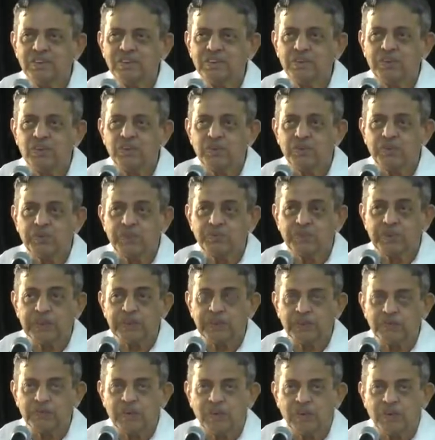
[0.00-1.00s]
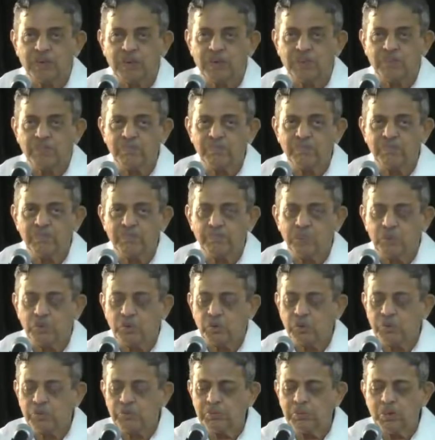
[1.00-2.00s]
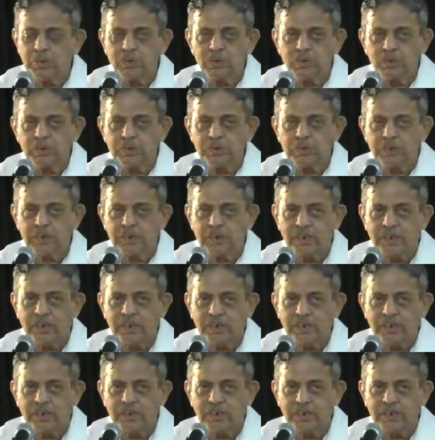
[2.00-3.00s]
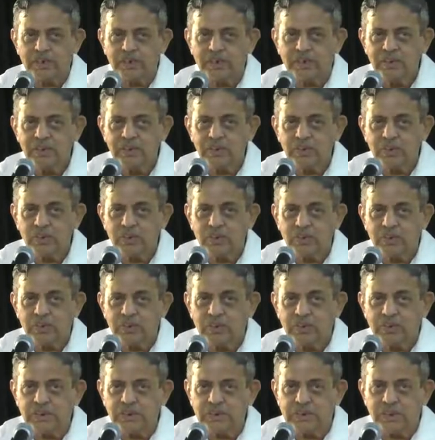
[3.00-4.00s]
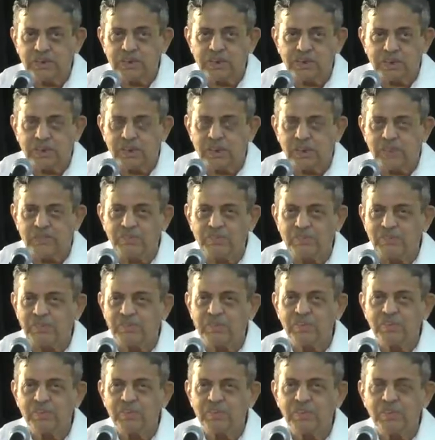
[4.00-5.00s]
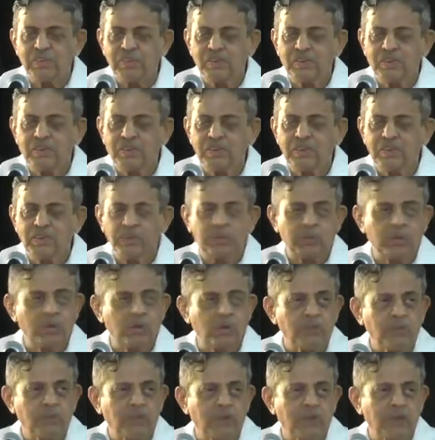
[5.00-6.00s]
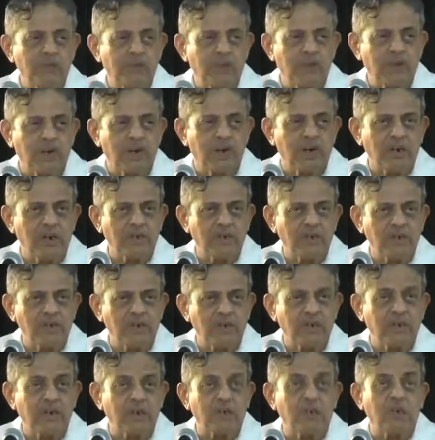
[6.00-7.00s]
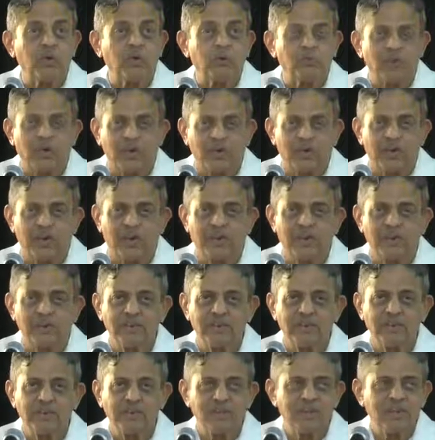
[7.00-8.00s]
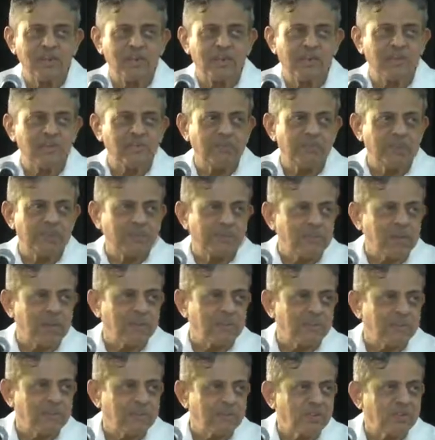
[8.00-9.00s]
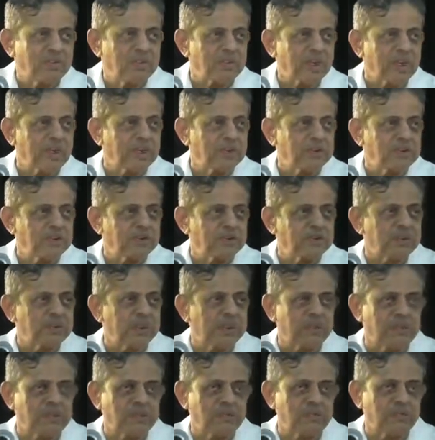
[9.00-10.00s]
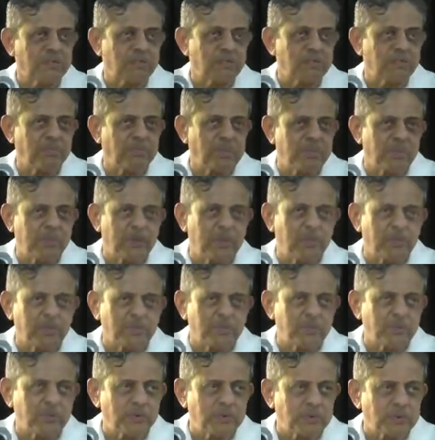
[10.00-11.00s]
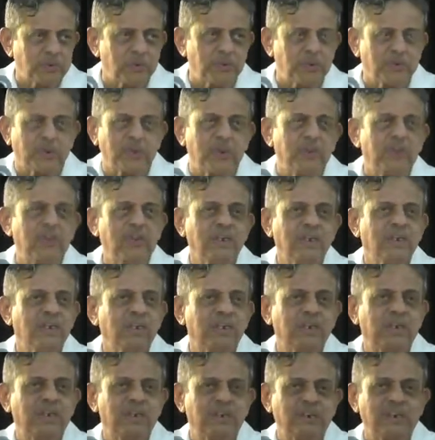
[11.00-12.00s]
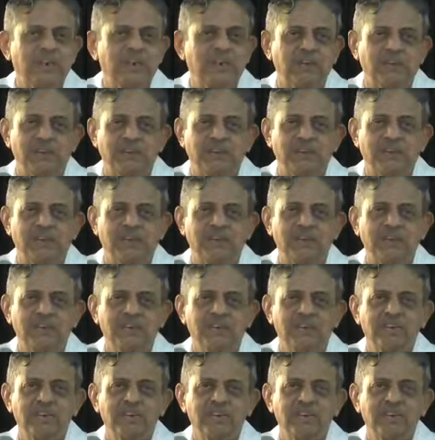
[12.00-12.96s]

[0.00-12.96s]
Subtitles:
So, Bhakti Bhava. To whom you are going to surrender? To your Ishta Devata. If you don't believe in God, take a role model. I have been telling for the last 2-3 days, every one of you should choose your Ishta Devata.